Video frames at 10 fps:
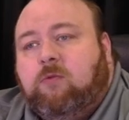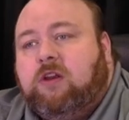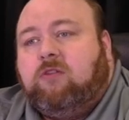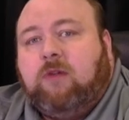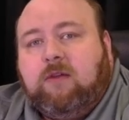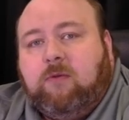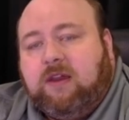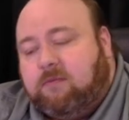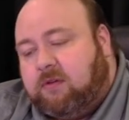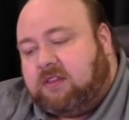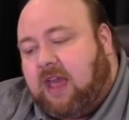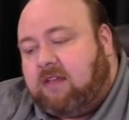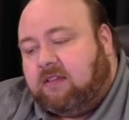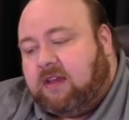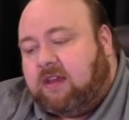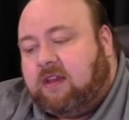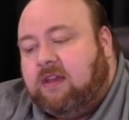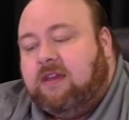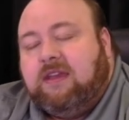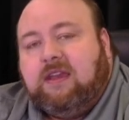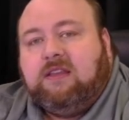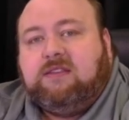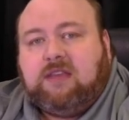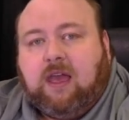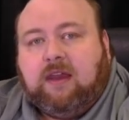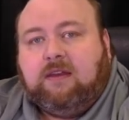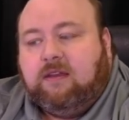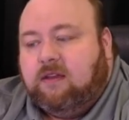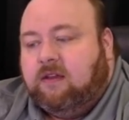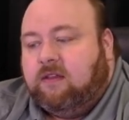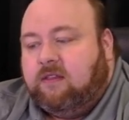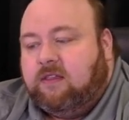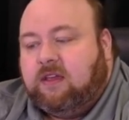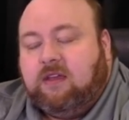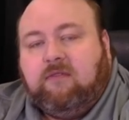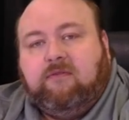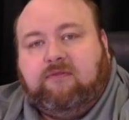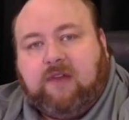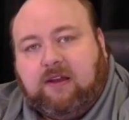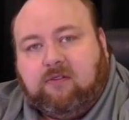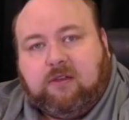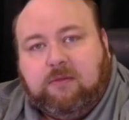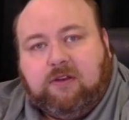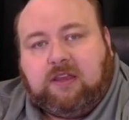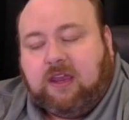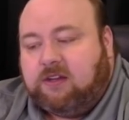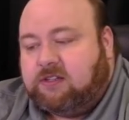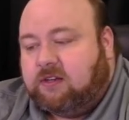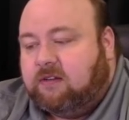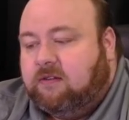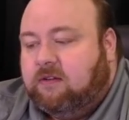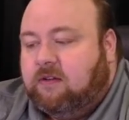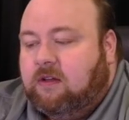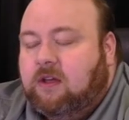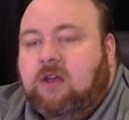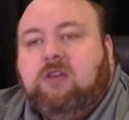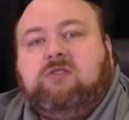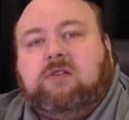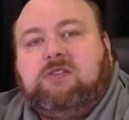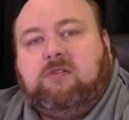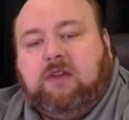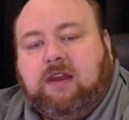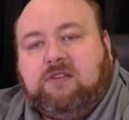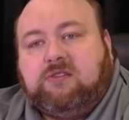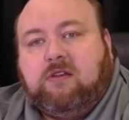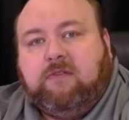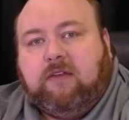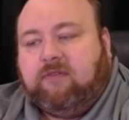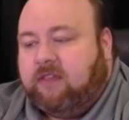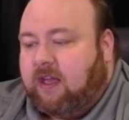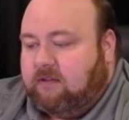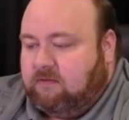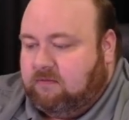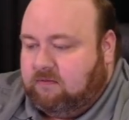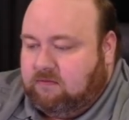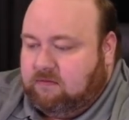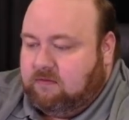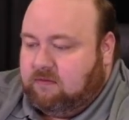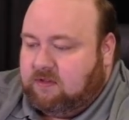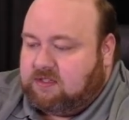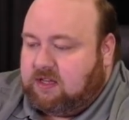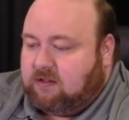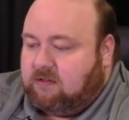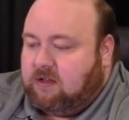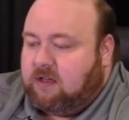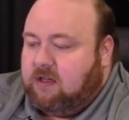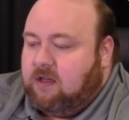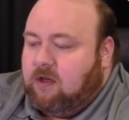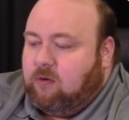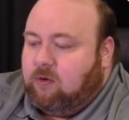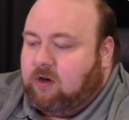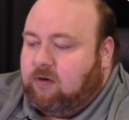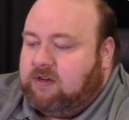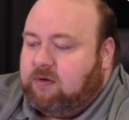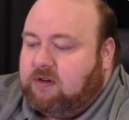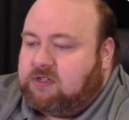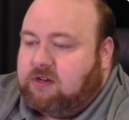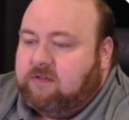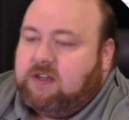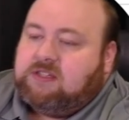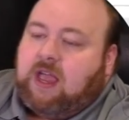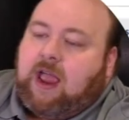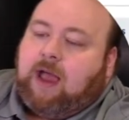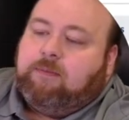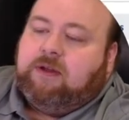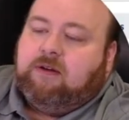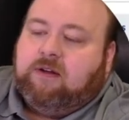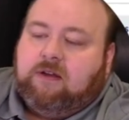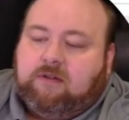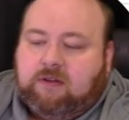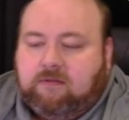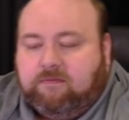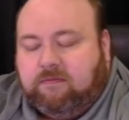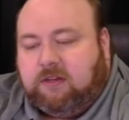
What a great way to put that link inside the final communication. So let's create a survey for that. Let's take a look. We'll go into our Surveys app here in Odoo.